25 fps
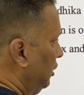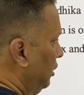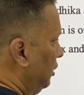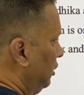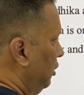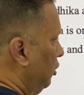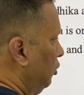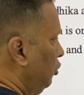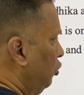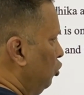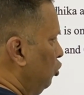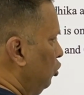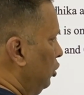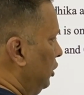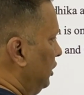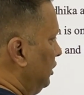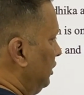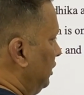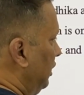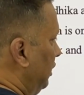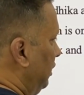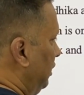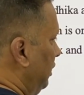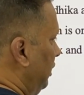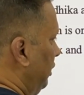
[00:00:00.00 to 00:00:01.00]
Now 2 kids
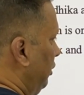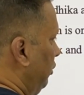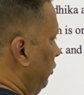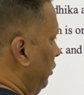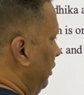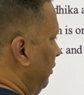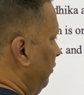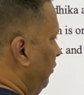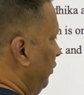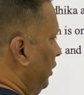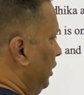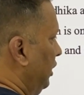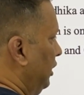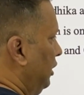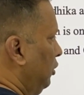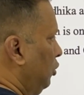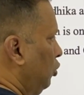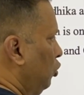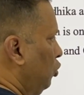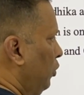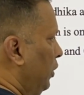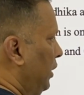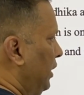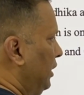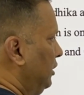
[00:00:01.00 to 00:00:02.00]
are there. You can fill in
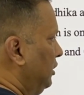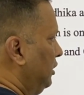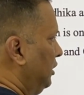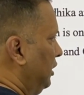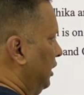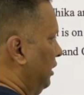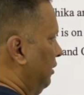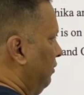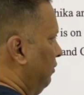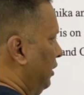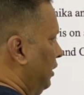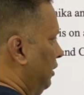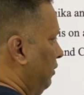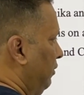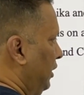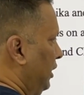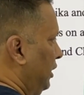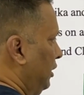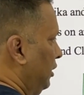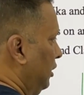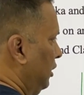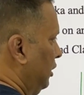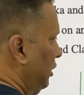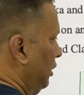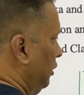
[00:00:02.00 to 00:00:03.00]
2 ways and 1 way.
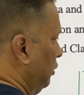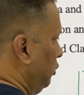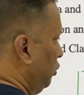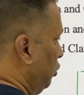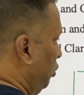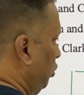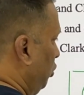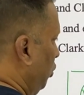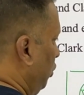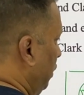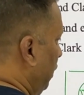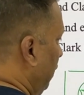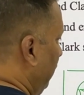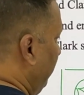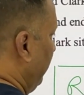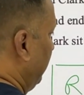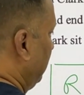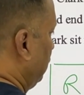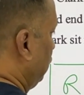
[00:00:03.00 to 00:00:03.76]
So total ways